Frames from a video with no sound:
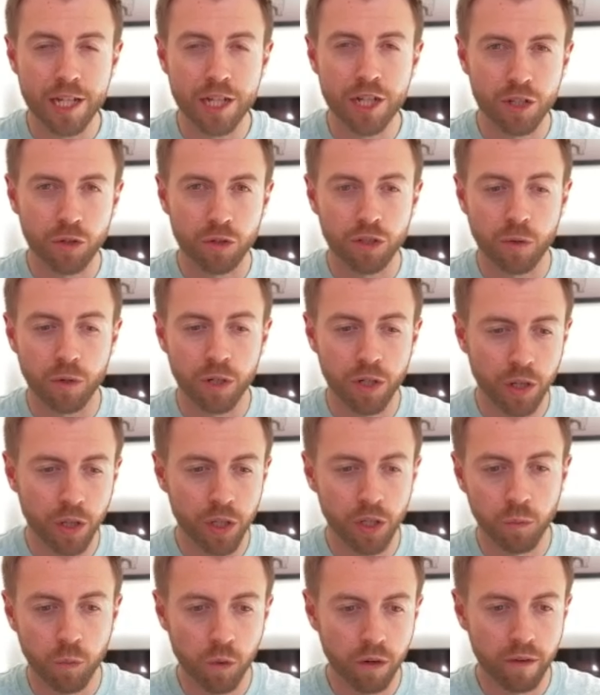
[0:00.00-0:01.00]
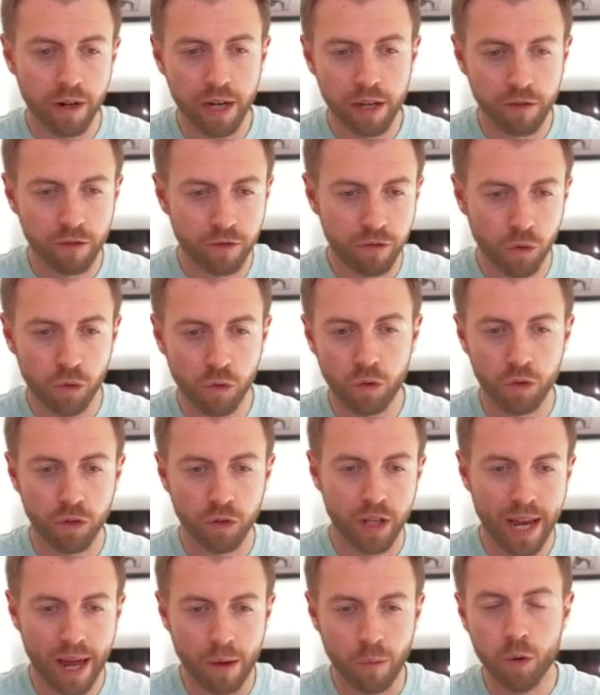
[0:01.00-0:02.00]
is also another worry for the
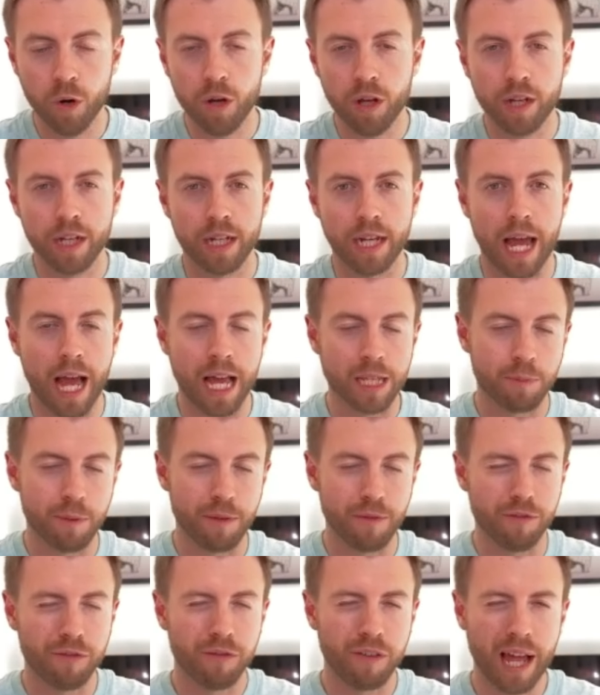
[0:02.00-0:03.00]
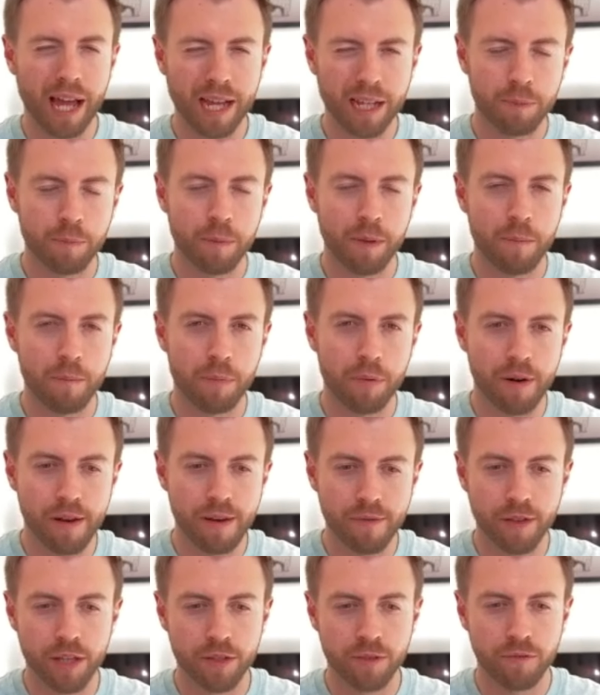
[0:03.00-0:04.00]
network, and it has been flagged in
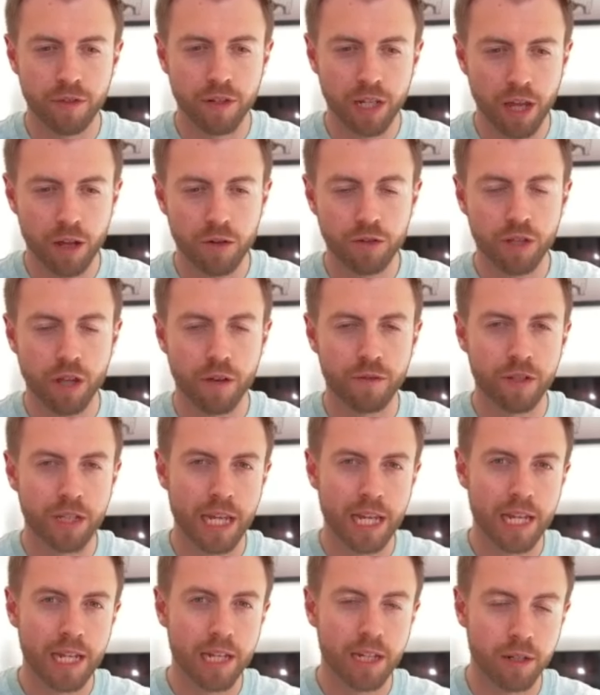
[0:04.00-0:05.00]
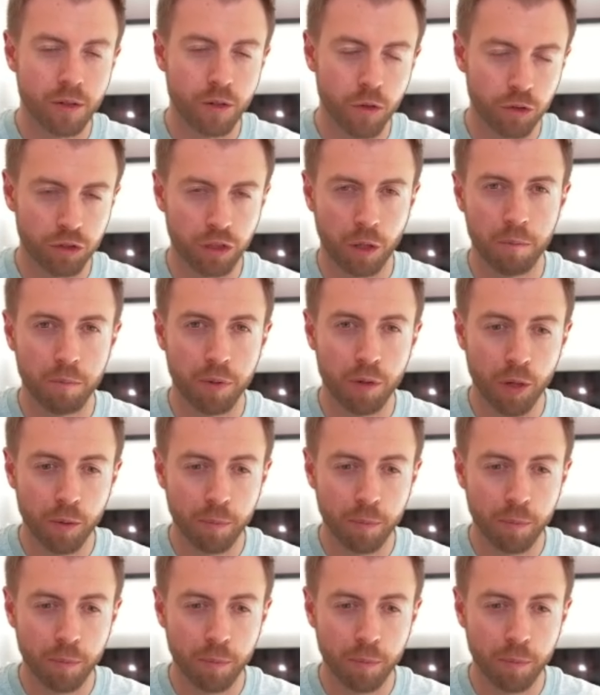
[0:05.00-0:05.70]
previous videos that I've seen and also blog